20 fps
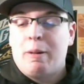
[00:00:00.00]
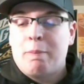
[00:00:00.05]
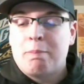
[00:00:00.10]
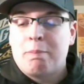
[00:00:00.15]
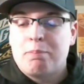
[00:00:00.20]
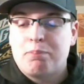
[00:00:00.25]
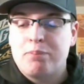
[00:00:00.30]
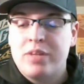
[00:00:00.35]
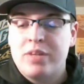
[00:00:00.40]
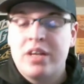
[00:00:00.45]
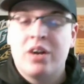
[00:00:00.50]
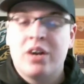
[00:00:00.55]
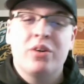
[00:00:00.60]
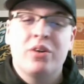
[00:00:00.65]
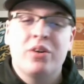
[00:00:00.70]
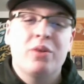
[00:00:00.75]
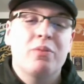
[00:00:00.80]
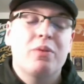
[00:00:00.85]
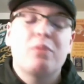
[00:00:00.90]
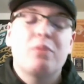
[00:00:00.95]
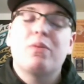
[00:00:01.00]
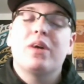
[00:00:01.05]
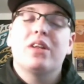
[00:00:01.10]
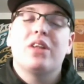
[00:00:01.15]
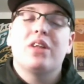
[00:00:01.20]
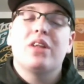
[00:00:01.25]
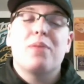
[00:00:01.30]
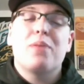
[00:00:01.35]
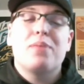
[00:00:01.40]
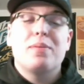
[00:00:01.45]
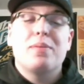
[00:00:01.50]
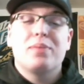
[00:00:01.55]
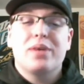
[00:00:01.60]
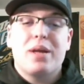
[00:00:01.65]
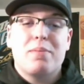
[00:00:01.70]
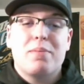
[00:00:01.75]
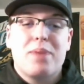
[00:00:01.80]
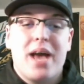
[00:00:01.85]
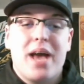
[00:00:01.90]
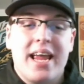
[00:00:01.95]
you know, when a lot of people
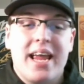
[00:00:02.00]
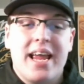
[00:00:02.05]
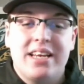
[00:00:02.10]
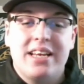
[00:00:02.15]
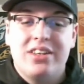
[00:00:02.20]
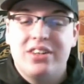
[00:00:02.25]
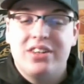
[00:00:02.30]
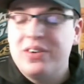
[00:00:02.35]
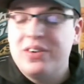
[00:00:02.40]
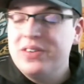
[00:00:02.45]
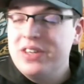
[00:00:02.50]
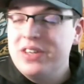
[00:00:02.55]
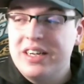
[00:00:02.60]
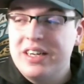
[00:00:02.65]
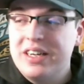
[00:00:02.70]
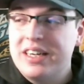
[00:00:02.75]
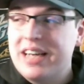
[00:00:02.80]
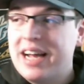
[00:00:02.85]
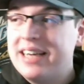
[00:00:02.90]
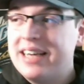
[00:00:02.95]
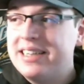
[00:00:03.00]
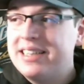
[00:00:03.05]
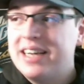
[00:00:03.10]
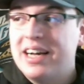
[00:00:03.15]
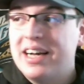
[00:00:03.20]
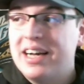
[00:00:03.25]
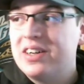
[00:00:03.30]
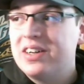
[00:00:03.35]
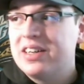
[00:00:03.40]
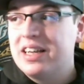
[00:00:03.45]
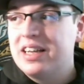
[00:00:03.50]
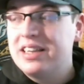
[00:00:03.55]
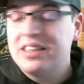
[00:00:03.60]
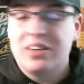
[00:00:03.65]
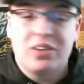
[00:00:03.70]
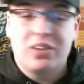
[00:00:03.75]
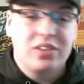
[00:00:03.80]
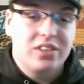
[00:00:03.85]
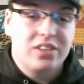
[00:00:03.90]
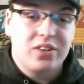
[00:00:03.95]
get paid, you know, you can kind of tell that
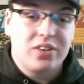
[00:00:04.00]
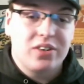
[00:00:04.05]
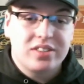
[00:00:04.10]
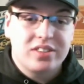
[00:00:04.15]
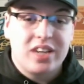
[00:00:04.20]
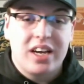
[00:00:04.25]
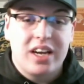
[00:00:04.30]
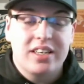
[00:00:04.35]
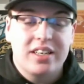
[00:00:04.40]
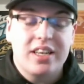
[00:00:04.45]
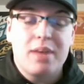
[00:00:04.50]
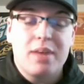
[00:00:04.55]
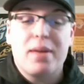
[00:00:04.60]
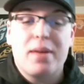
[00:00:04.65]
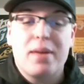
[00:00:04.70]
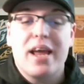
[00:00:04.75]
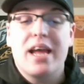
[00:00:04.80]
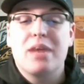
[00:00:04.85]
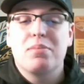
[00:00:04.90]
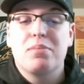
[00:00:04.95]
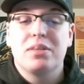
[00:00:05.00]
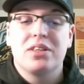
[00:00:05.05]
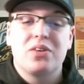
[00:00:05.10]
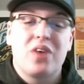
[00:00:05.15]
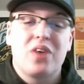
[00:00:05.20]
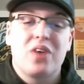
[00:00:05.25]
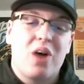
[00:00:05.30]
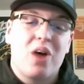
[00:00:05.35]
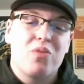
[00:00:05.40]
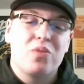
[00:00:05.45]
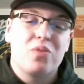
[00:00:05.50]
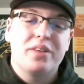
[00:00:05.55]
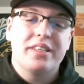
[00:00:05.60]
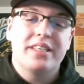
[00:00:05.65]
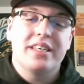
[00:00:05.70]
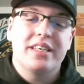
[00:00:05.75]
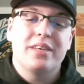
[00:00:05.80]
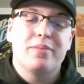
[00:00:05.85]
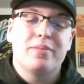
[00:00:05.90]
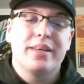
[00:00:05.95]
they're excited to get paid, but they're not really
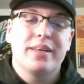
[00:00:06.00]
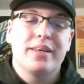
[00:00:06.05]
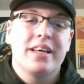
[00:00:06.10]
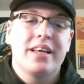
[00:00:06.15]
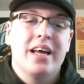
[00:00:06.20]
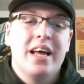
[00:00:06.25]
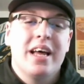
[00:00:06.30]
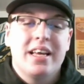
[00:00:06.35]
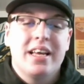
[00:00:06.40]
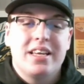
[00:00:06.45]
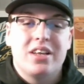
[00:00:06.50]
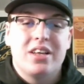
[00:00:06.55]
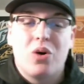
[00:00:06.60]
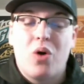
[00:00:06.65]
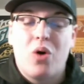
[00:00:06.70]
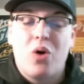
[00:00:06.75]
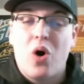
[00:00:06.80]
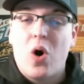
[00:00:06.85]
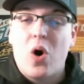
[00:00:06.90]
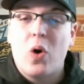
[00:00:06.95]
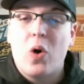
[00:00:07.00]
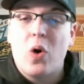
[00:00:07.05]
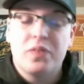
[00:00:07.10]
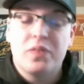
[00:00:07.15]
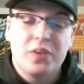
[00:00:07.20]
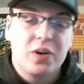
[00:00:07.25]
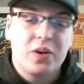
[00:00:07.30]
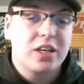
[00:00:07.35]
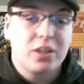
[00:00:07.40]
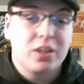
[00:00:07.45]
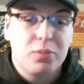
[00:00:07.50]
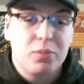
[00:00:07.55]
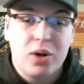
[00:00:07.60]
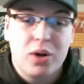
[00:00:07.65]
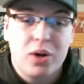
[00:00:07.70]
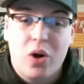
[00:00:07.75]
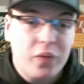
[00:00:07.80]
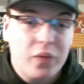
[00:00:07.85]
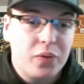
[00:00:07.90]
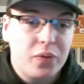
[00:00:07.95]
going to be, you know, they're not going to put
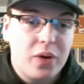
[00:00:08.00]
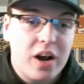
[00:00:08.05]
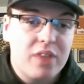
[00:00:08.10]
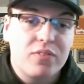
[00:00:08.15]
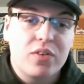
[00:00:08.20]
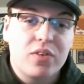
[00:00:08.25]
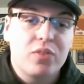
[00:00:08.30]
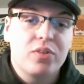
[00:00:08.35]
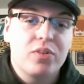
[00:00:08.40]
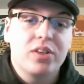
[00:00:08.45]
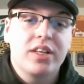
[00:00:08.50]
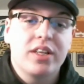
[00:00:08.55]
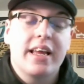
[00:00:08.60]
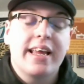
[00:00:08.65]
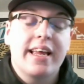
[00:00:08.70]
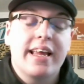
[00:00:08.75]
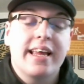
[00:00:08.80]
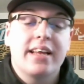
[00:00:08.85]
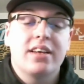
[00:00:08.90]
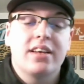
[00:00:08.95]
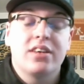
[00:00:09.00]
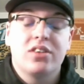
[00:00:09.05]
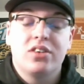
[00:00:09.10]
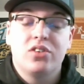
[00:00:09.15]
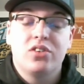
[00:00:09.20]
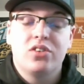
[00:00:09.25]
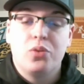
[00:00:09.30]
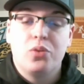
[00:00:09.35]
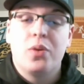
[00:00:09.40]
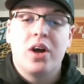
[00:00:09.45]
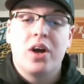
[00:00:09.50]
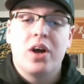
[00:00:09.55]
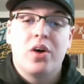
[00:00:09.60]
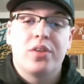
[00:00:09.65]
all their effort really into it on the